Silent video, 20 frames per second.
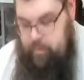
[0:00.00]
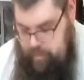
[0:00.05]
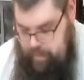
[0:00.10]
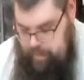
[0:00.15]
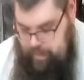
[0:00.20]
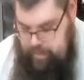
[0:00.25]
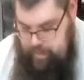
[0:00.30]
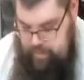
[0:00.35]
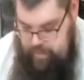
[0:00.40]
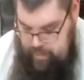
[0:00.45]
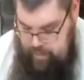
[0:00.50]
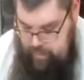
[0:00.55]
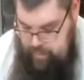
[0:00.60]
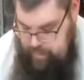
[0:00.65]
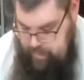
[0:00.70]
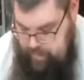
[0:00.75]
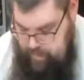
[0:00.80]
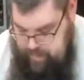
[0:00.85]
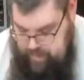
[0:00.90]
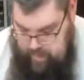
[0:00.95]
wanted to
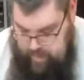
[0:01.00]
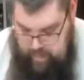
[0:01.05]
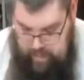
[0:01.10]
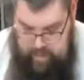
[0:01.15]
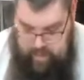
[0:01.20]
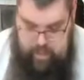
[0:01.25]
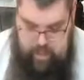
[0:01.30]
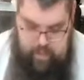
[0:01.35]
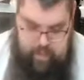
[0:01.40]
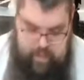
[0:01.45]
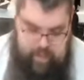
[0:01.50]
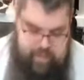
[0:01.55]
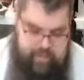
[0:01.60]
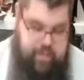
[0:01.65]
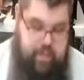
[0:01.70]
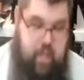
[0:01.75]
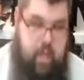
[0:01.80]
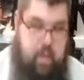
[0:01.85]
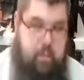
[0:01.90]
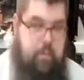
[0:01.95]
use a
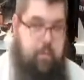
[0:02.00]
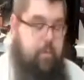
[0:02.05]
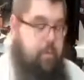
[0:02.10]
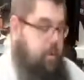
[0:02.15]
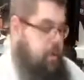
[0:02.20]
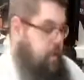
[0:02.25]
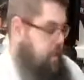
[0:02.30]
sub for